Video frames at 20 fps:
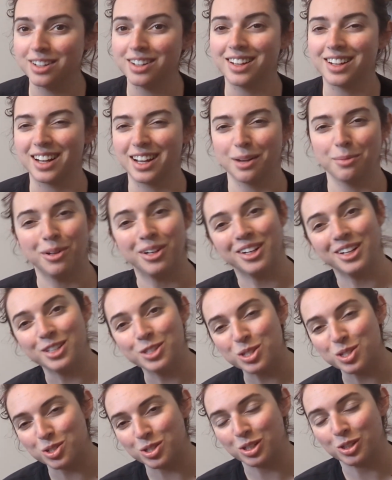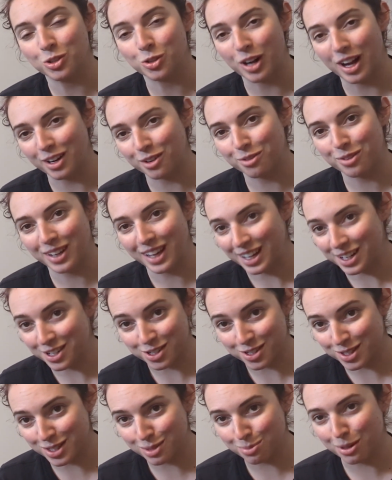and I'm an instant
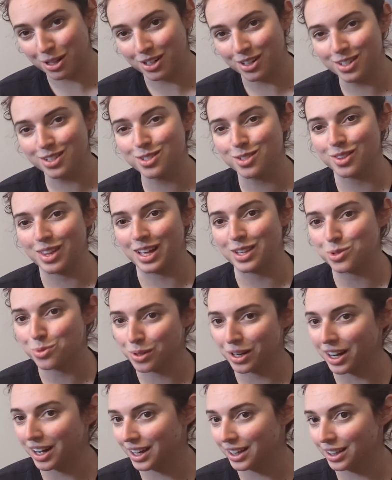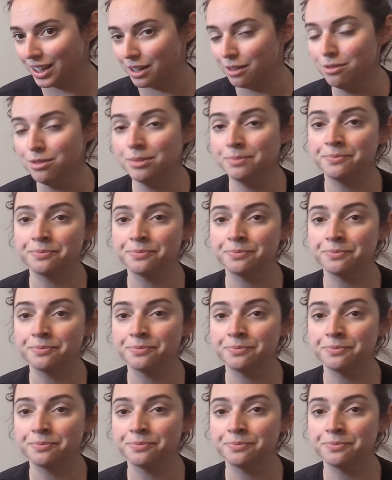gratification spinner, so that's what I love.